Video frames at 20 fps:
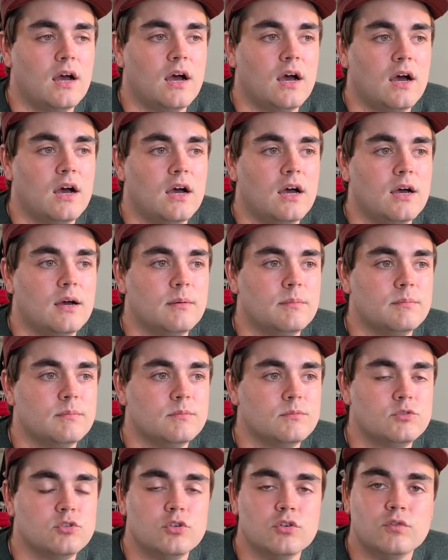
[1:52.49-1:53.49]

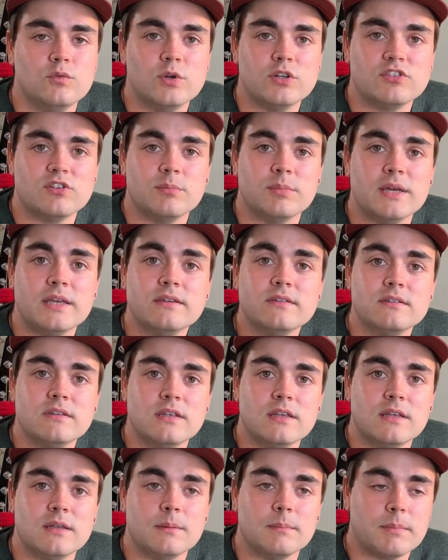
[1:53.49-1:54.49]
um, two of which are based
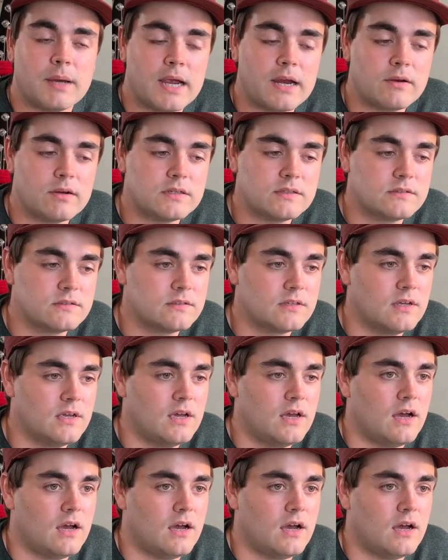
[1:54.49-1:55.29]
in Paris,